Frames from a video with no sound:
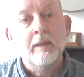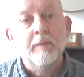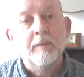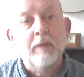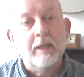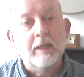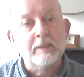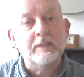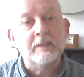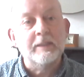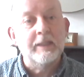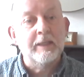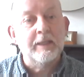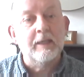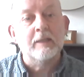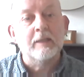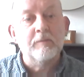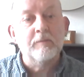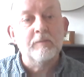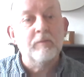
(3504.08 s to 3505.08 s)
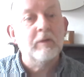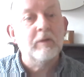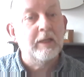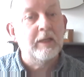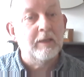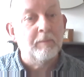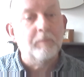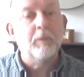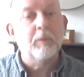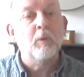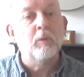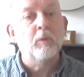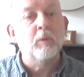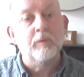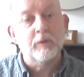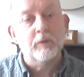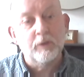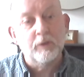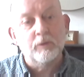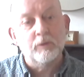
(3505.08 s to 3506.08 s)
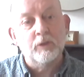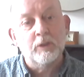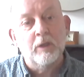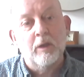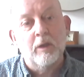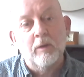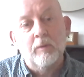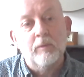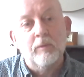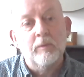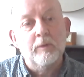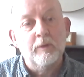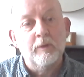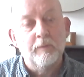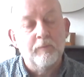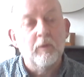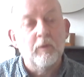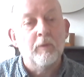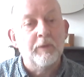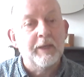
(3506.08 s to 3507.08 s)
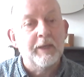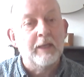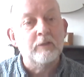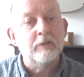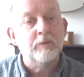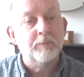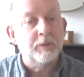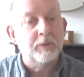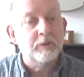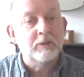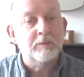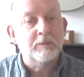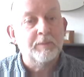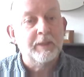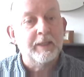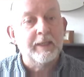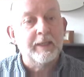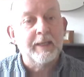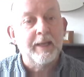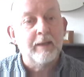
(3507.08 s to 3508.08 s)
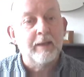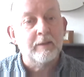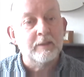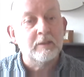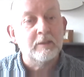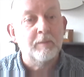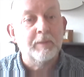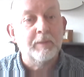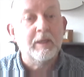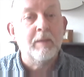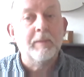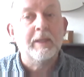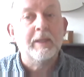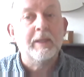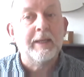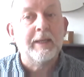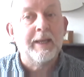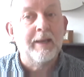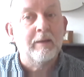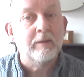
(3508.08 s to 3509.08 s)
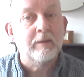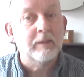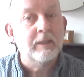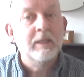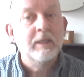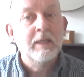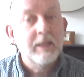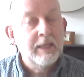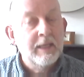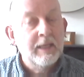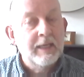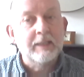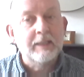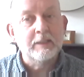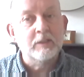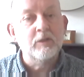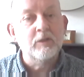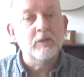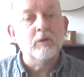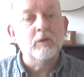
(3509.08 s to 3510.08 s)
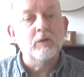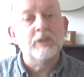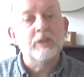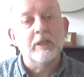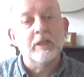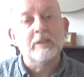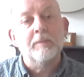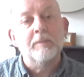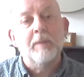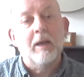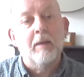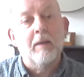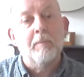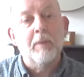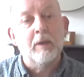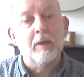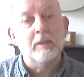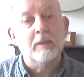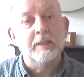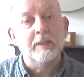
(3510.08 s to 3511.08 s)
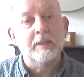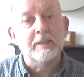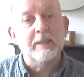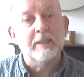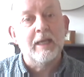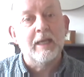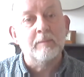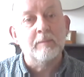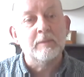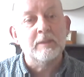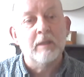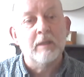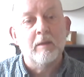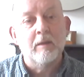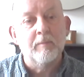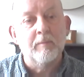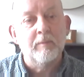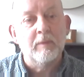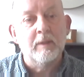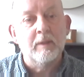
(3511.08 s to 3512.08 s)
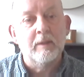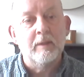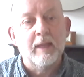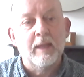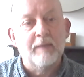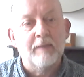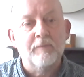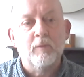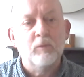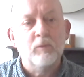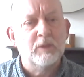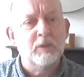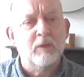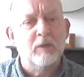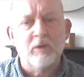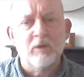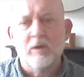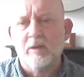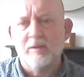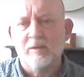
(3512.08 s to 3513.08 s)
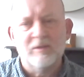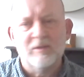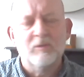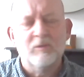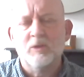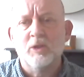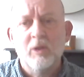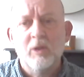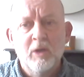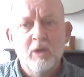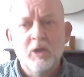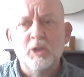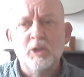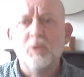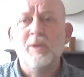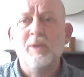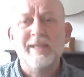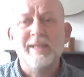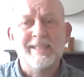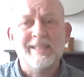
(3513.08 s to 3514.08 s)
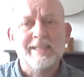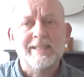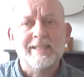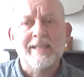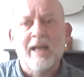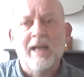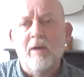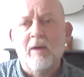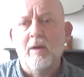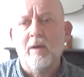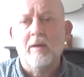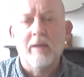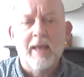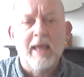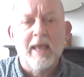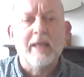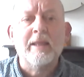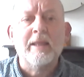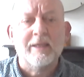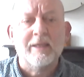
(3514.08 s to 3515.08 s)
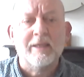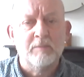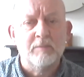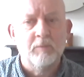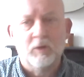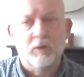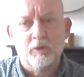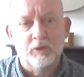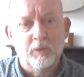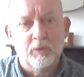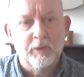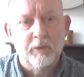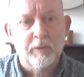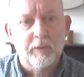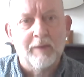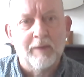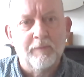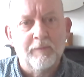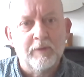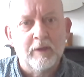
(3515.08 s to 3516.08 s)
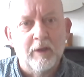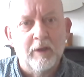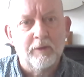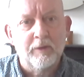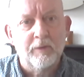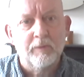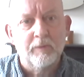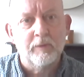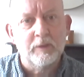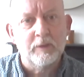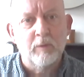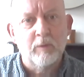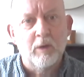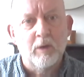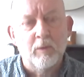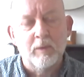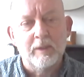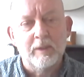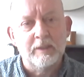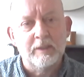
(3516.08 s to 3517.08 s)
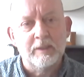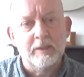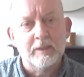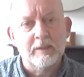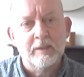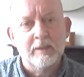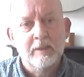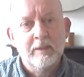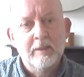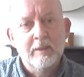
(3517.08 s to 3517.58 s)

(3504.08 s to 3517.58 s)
They see it as really important you show you've got the attributes to be an accountant. So becoming an accountant is not just about passing exams. They've also got a sort of 26-hour ethics module you have to go through as well, which is